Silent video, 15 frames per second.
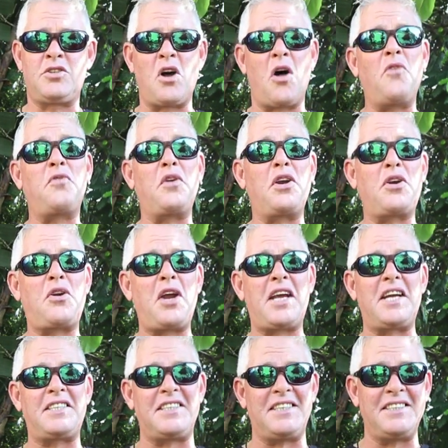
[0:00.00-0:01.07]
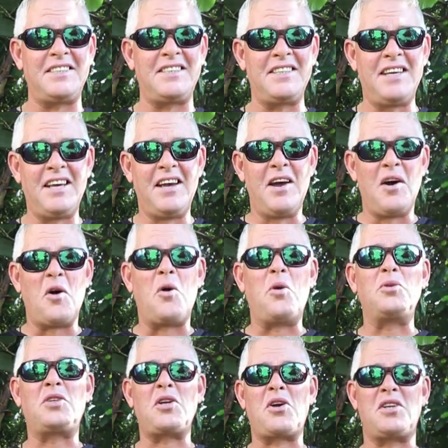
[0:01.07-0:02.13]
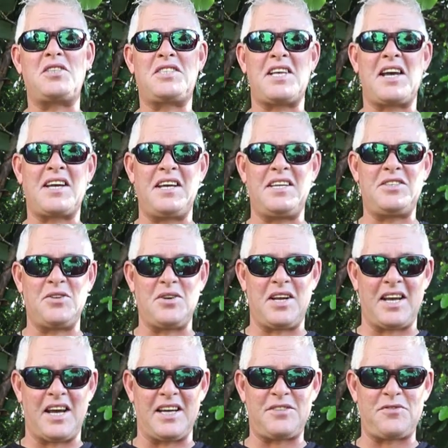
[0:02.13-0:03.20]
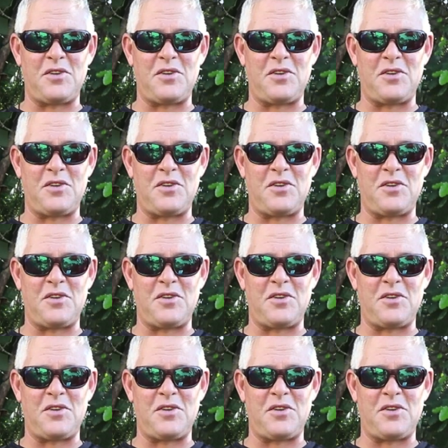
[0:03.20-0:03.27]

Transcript: Dolphin Cricketers also got stuck into a nice